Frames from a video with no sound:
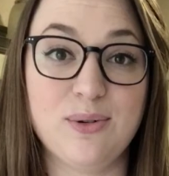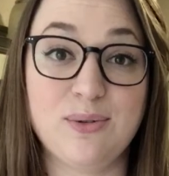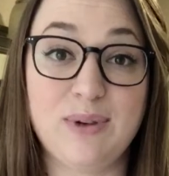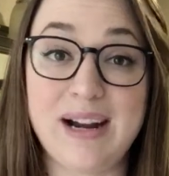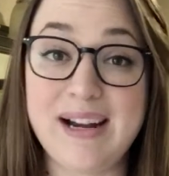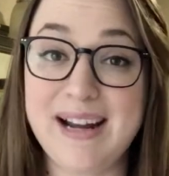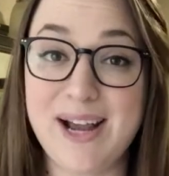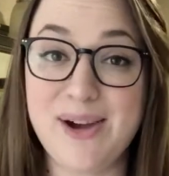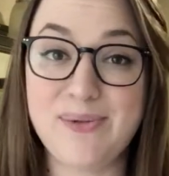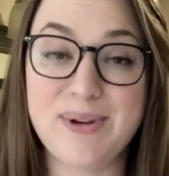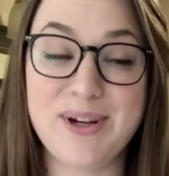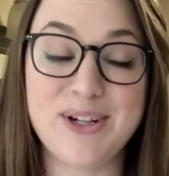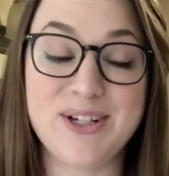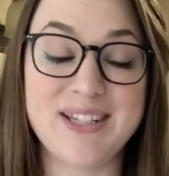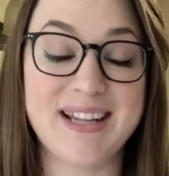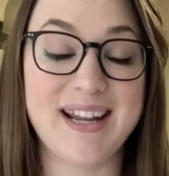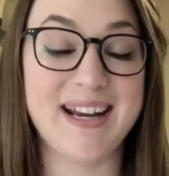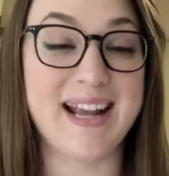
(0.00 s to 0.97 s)
Right now we
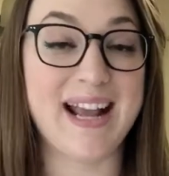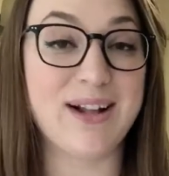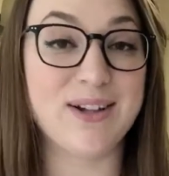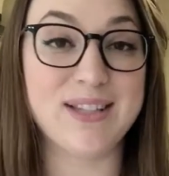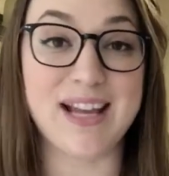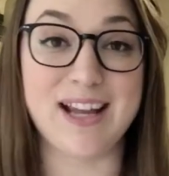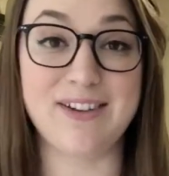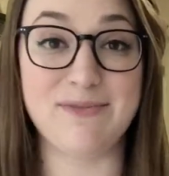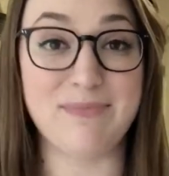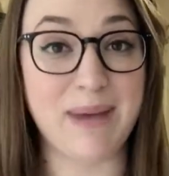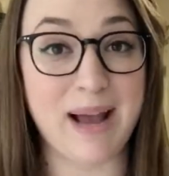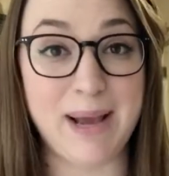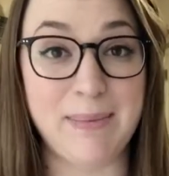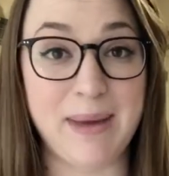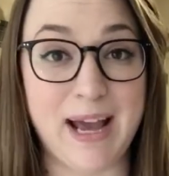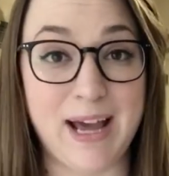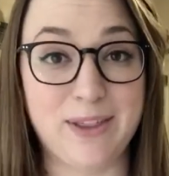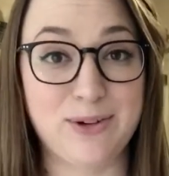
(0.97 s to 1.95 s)
are standing outside of
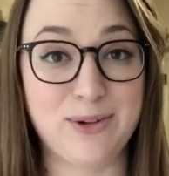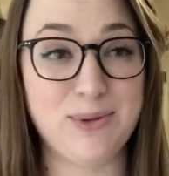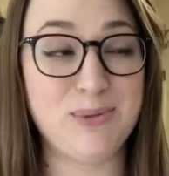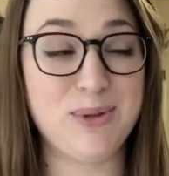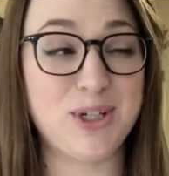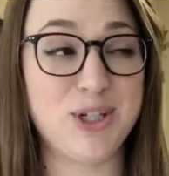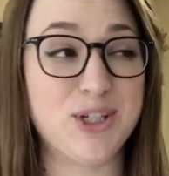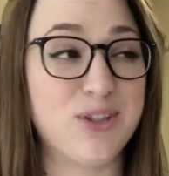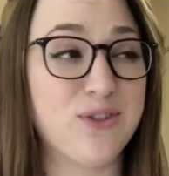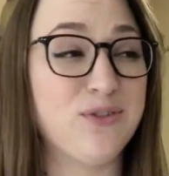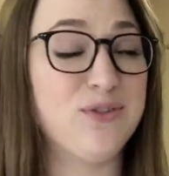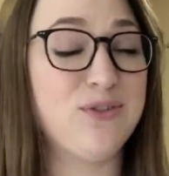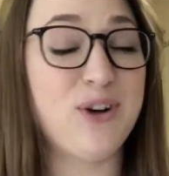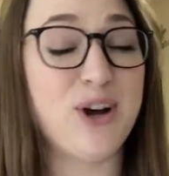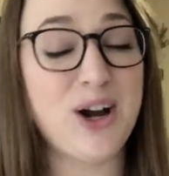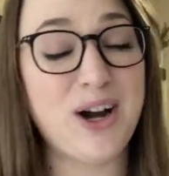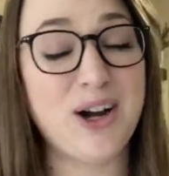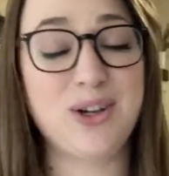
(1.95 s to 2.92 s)
my bathroom, which is
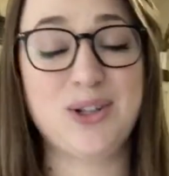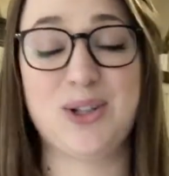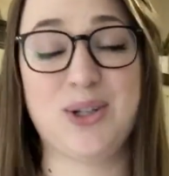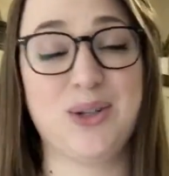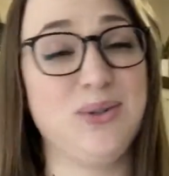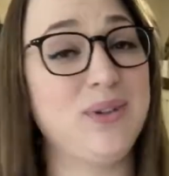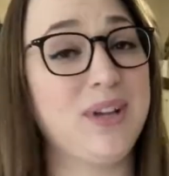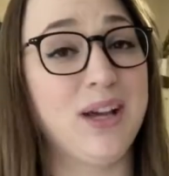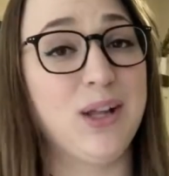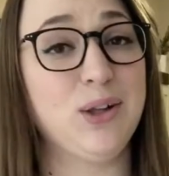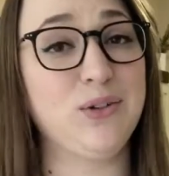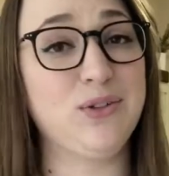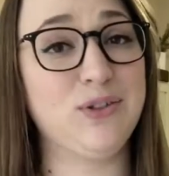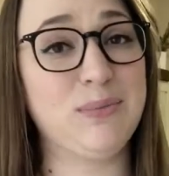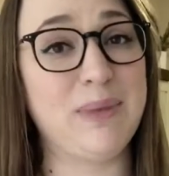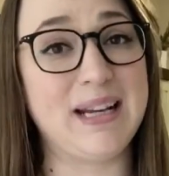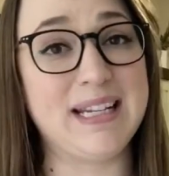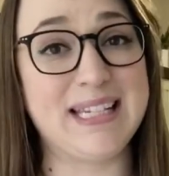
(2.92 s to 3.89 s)
far too yellow
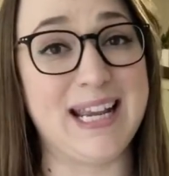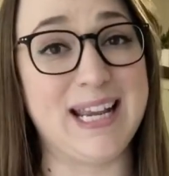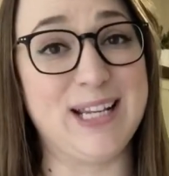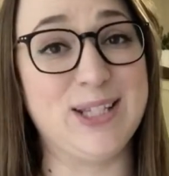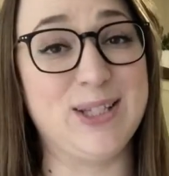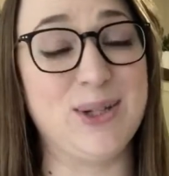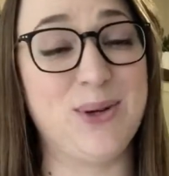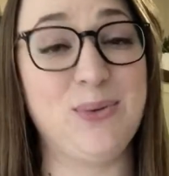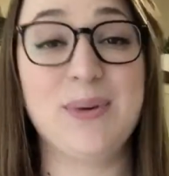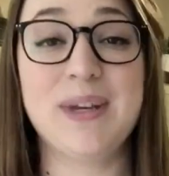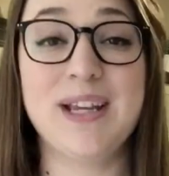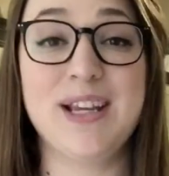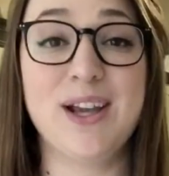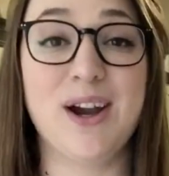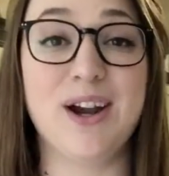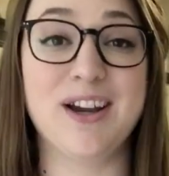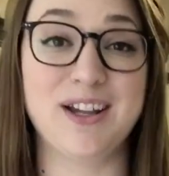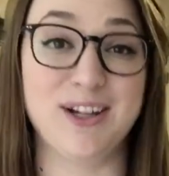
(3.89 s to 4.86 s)
for my taste, so
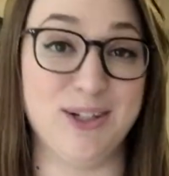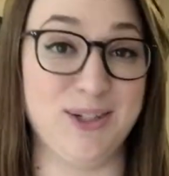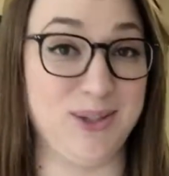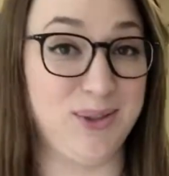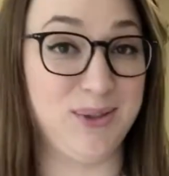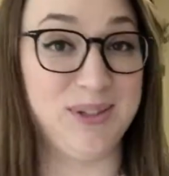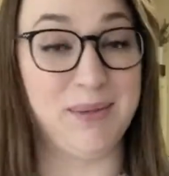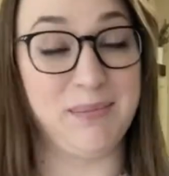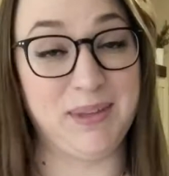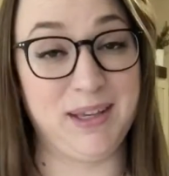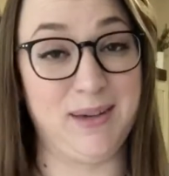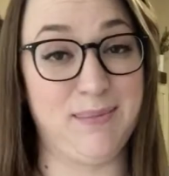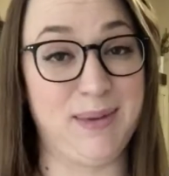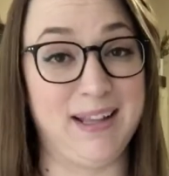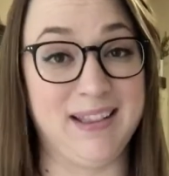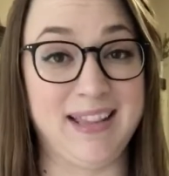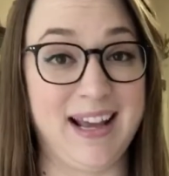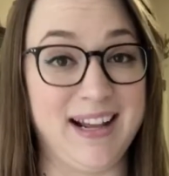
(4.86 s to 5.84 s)
we are gonna do something
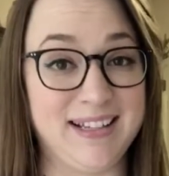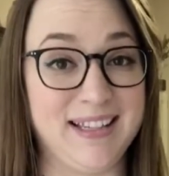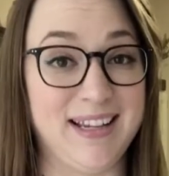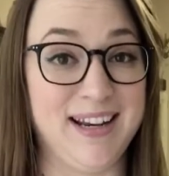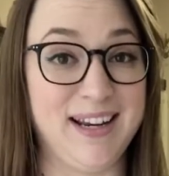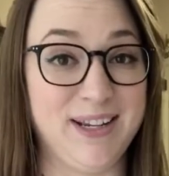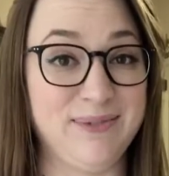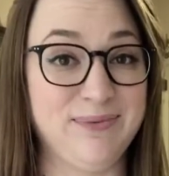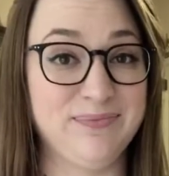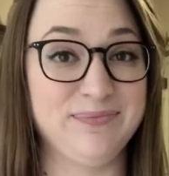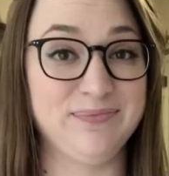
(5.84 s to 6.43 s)
about that today.